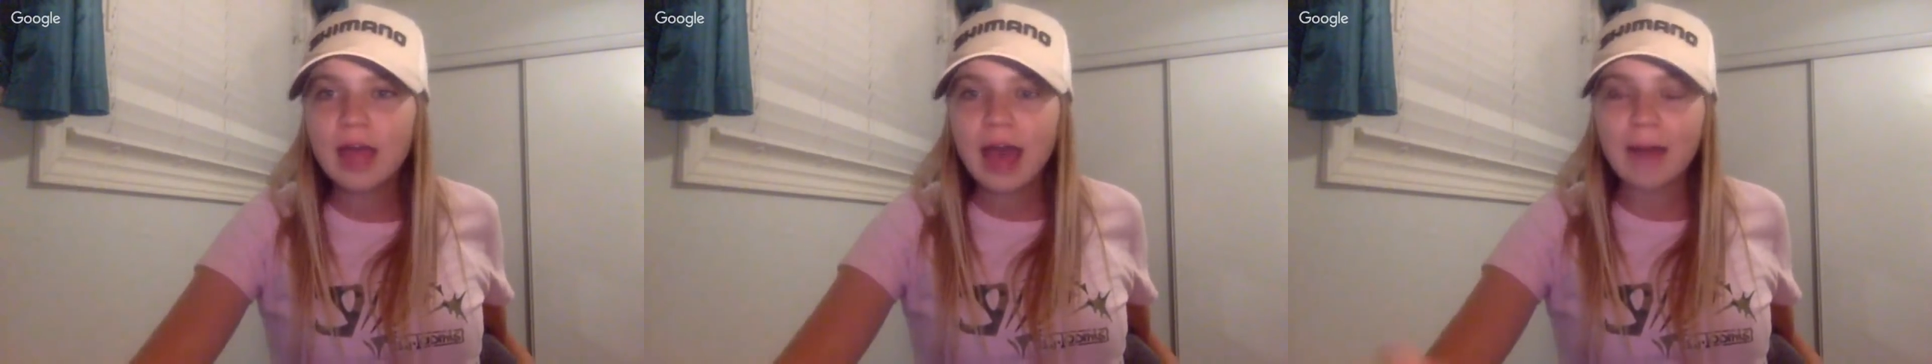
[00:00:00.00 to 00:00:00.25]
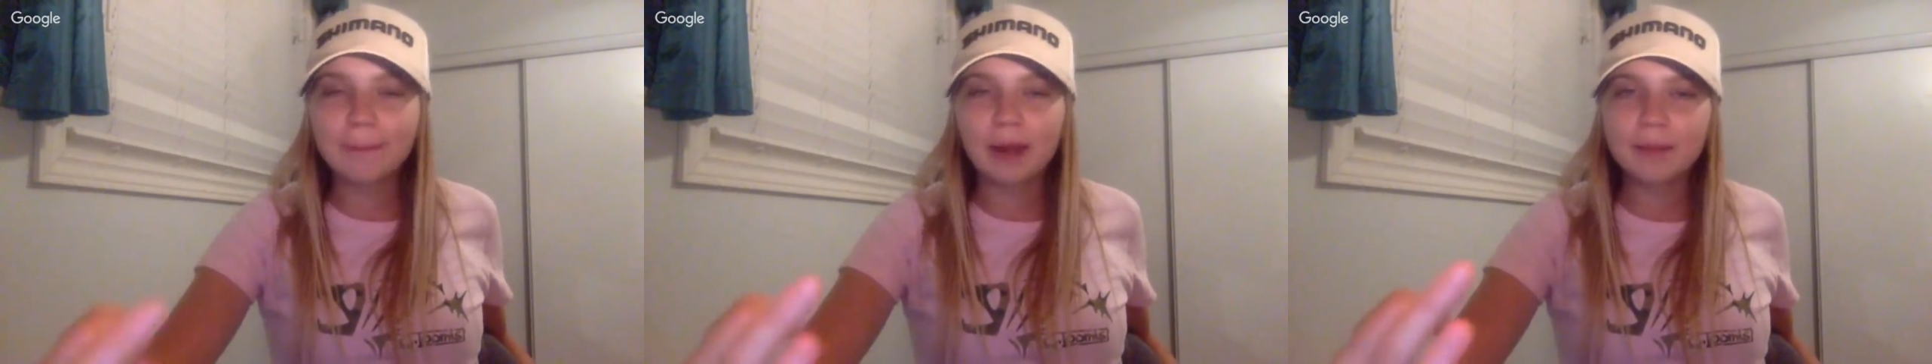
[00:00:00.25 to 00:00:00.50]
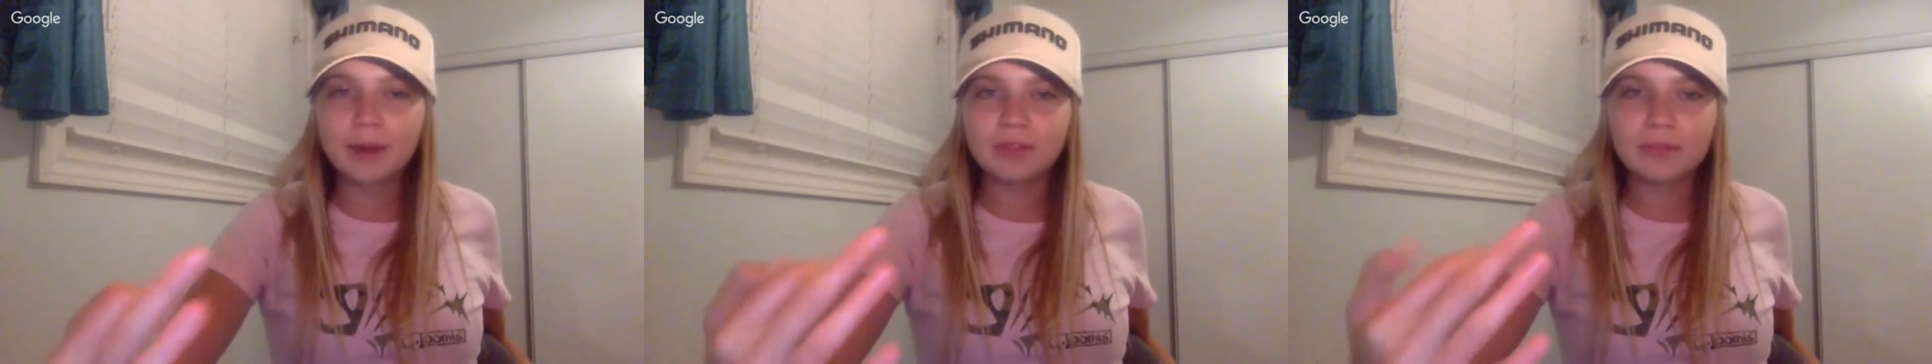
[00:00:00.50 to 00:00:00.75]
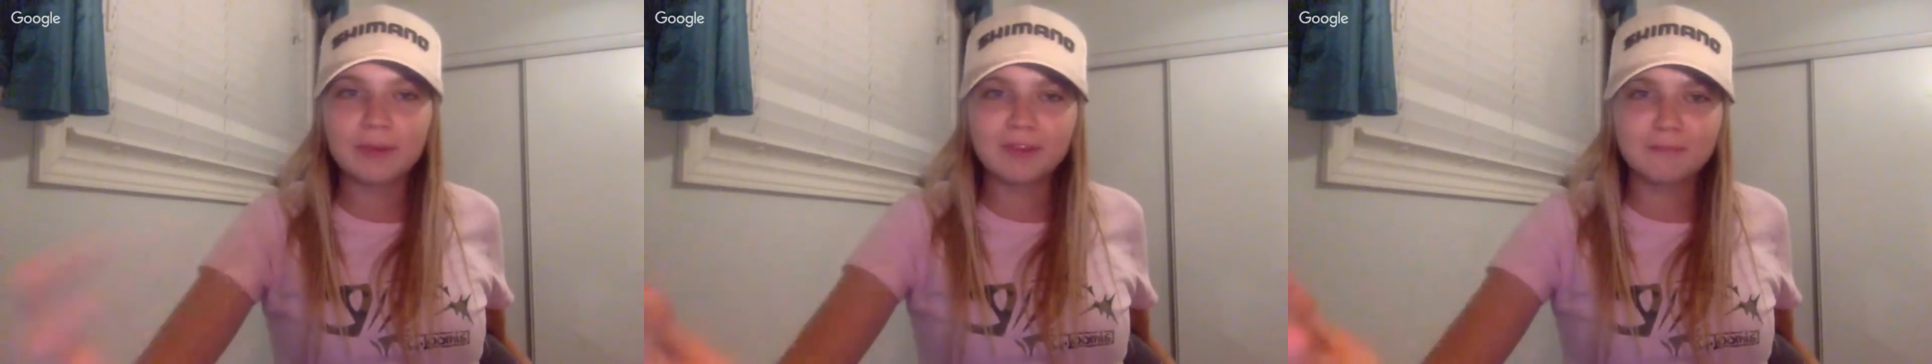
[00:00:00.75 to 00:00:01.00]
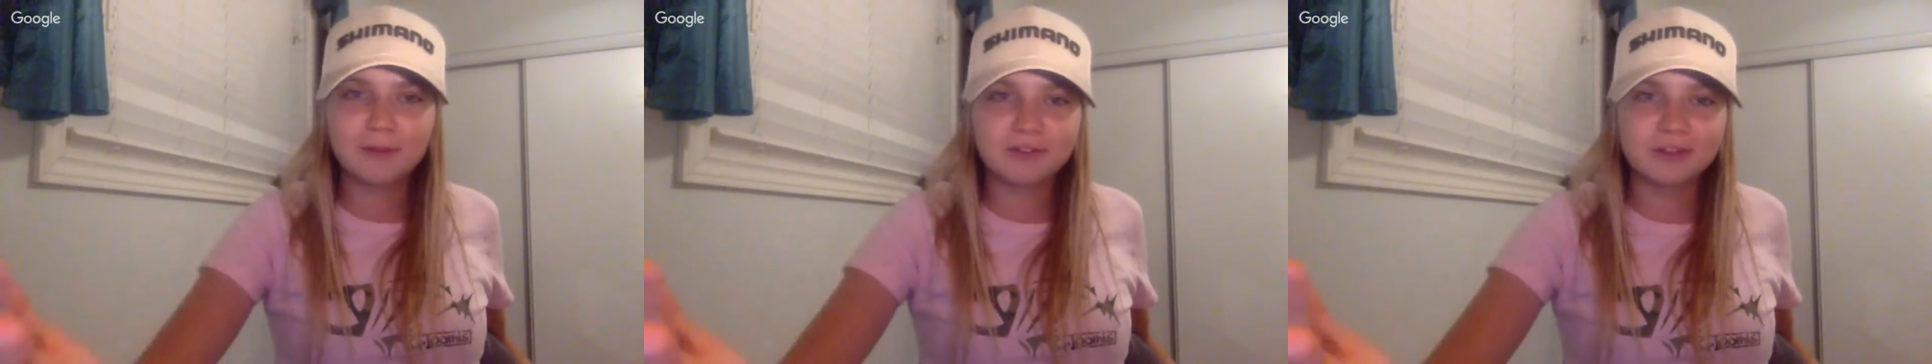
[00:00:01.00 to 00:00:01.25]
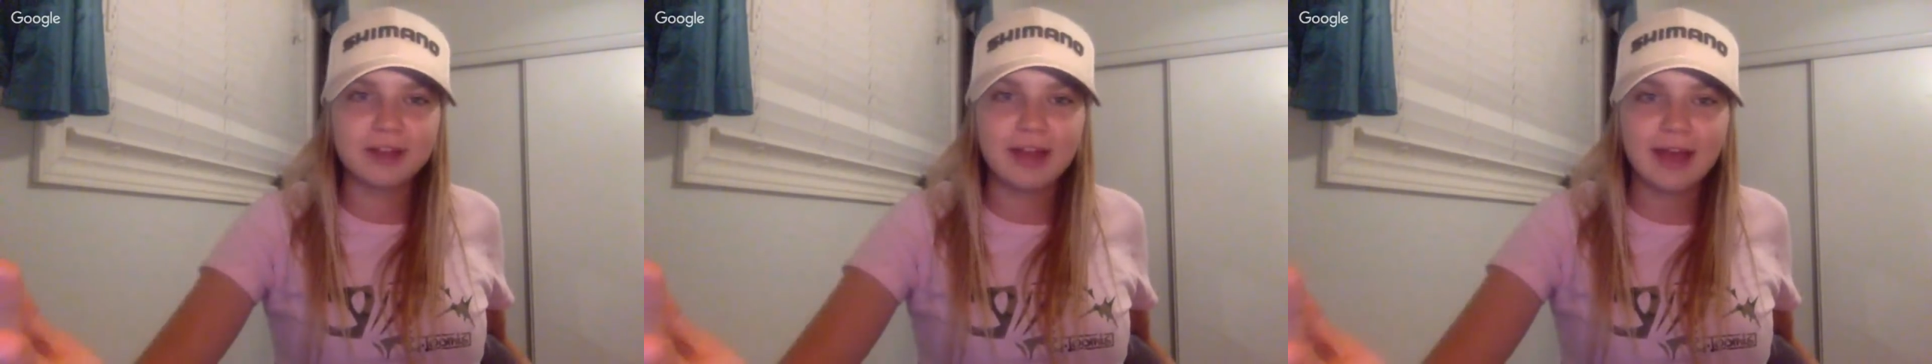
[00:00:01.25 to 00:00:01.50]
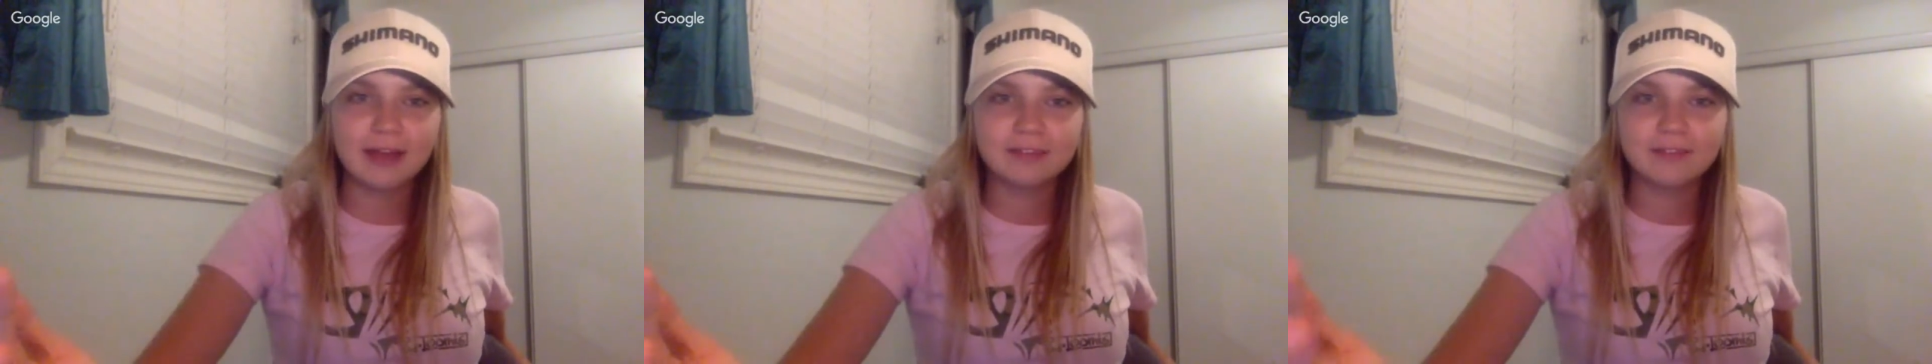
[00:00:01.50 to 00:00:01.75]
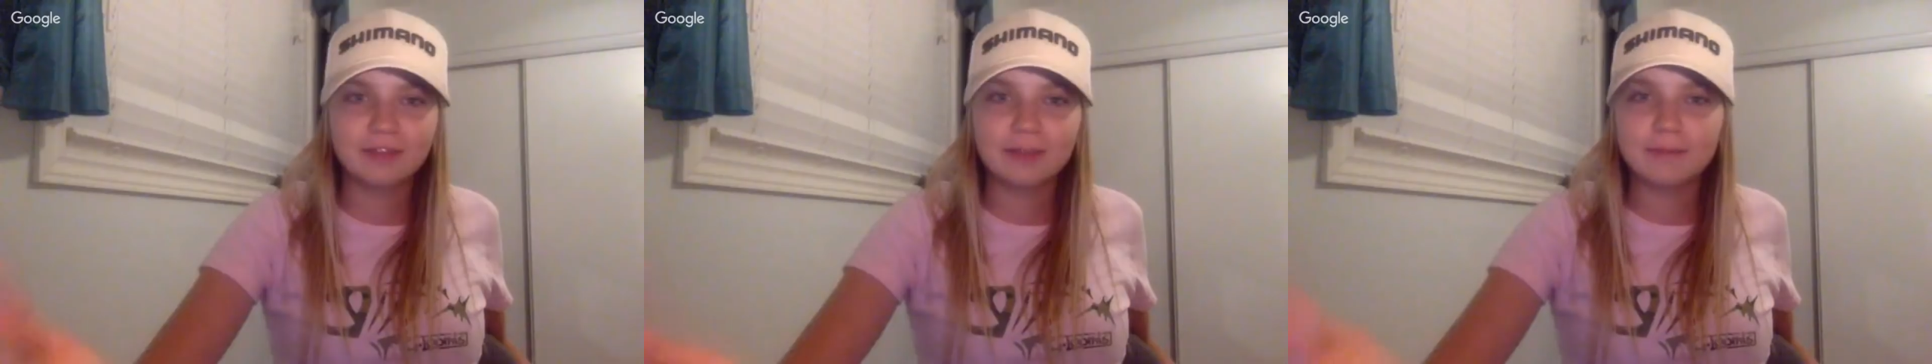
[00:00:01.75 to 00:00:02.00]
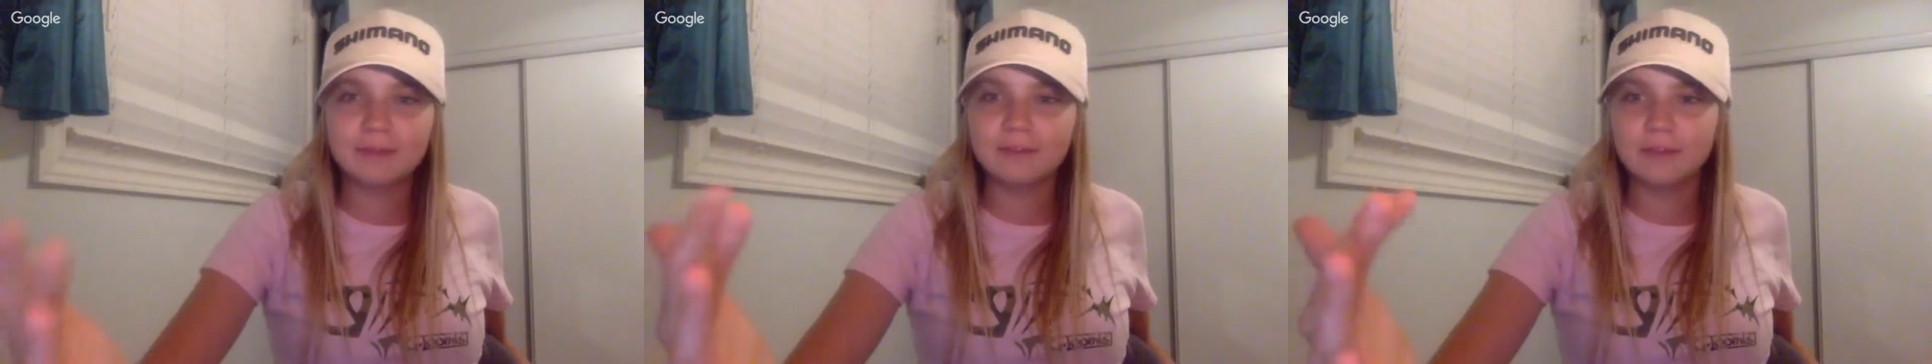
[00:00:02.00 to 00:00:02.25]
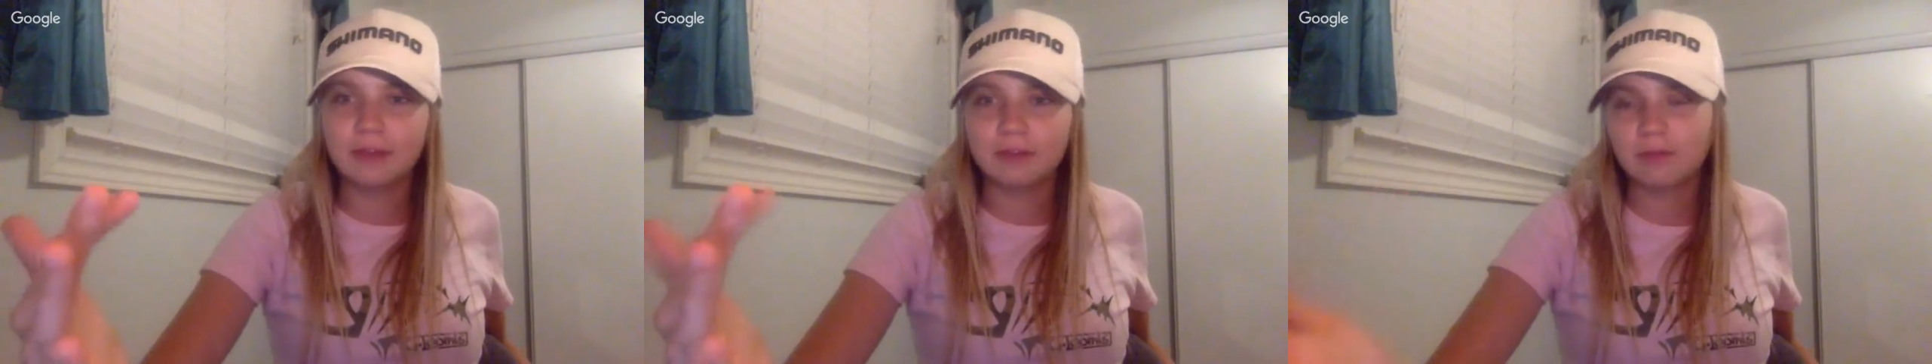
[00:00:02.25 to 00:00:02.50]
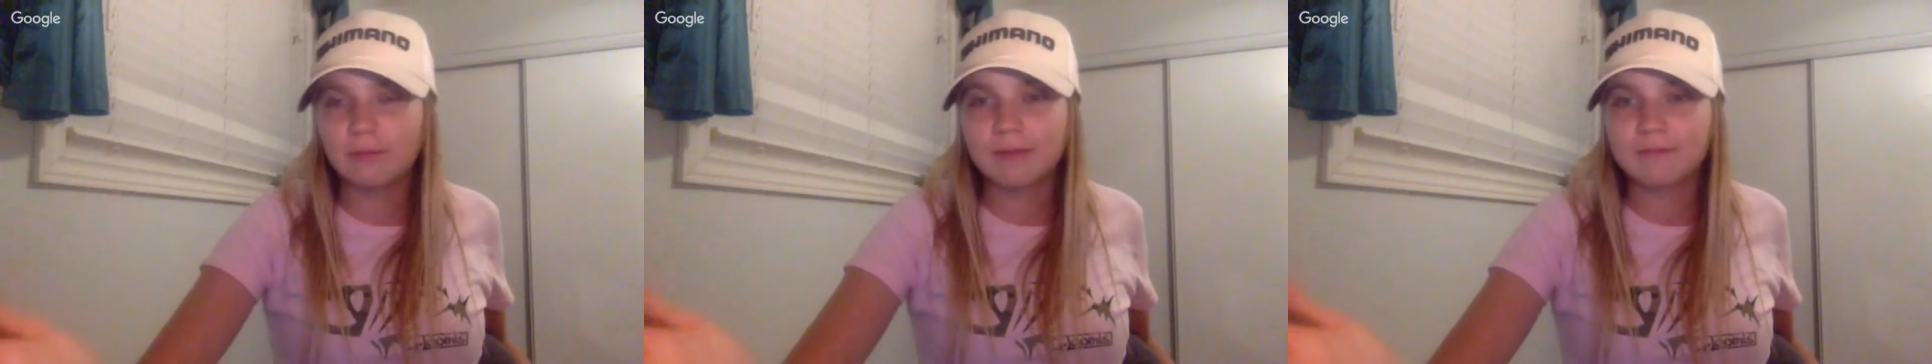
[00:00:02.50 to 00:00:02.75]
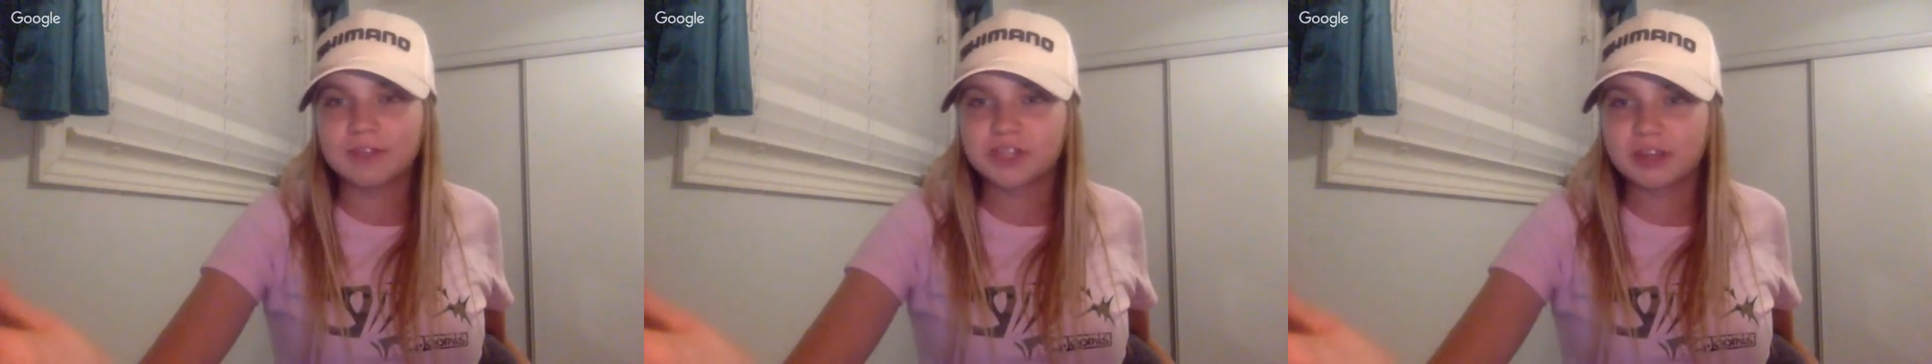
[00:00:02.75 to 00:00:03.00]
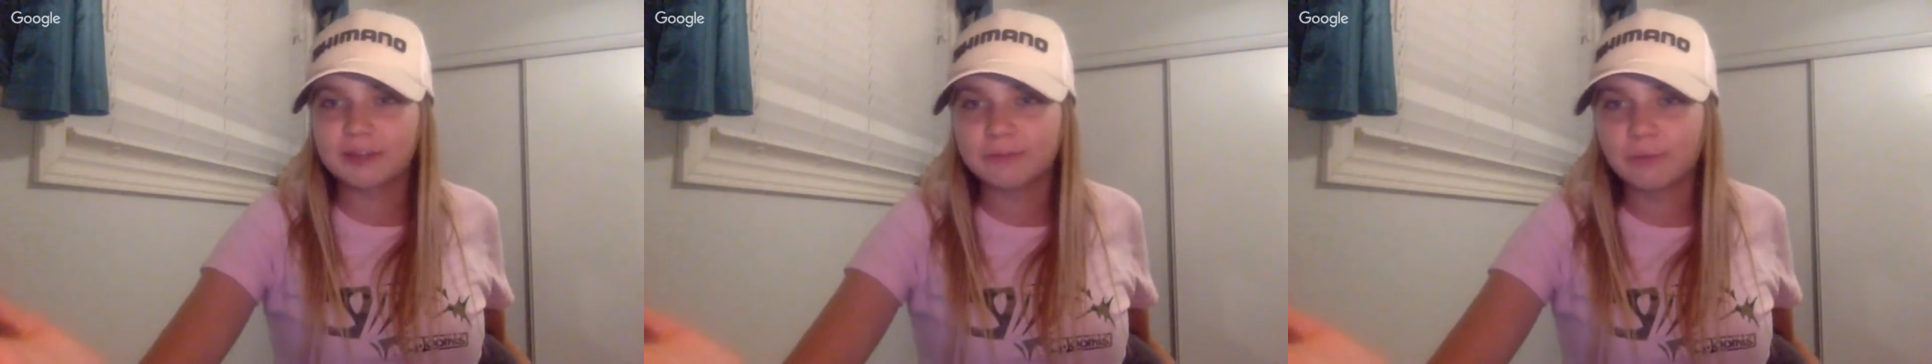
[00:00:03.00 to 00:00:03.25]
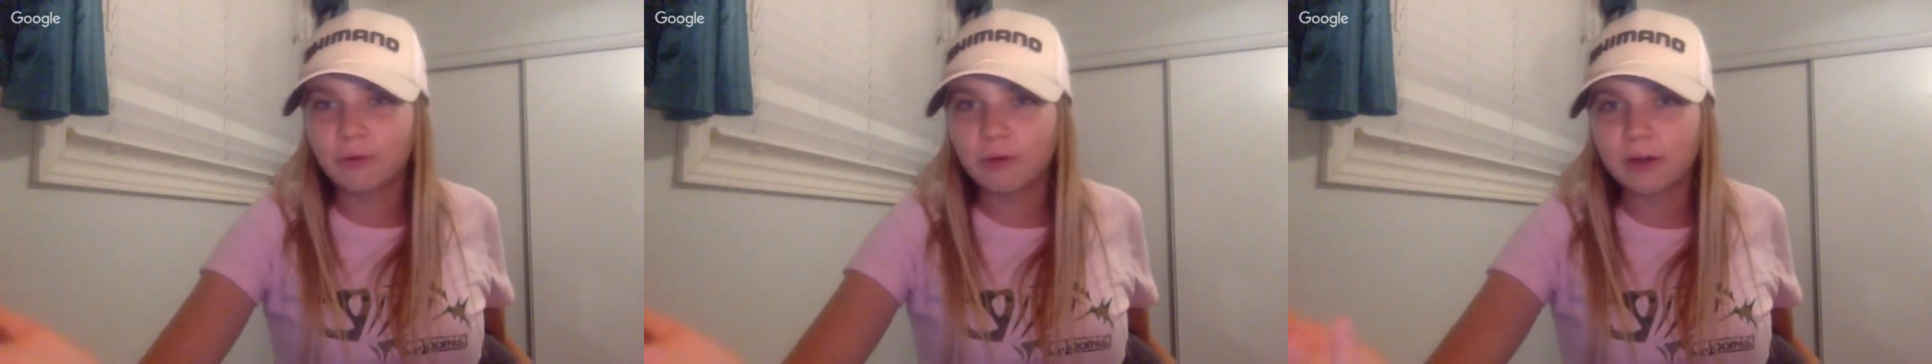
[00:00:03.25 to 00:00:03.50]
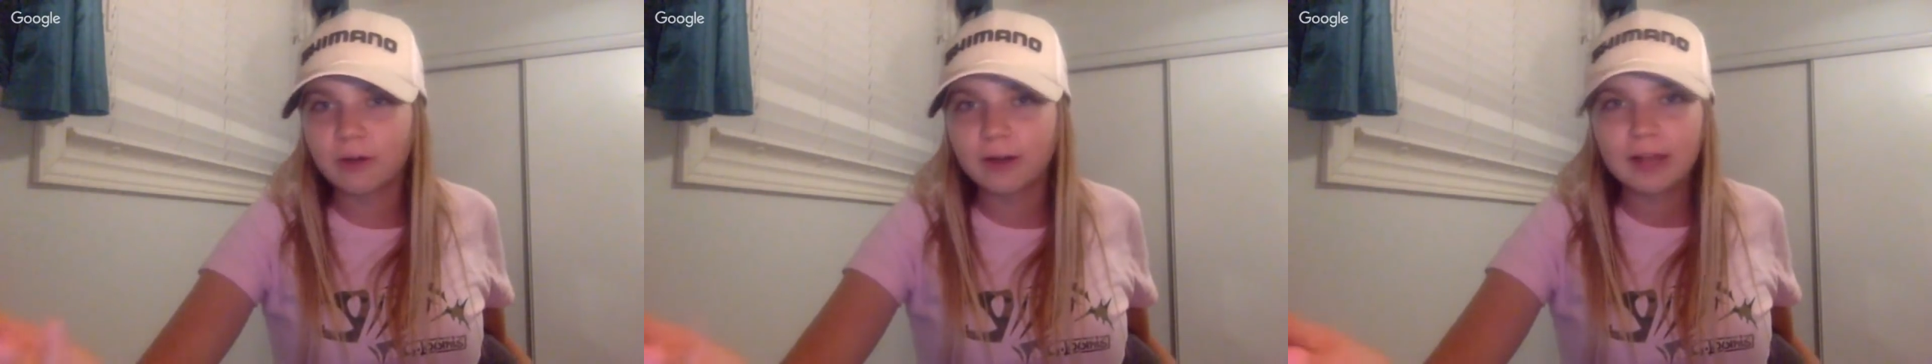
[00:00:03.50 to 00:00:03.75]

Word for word: I'm probably not the best person to ask. I've only been swim bait fishing for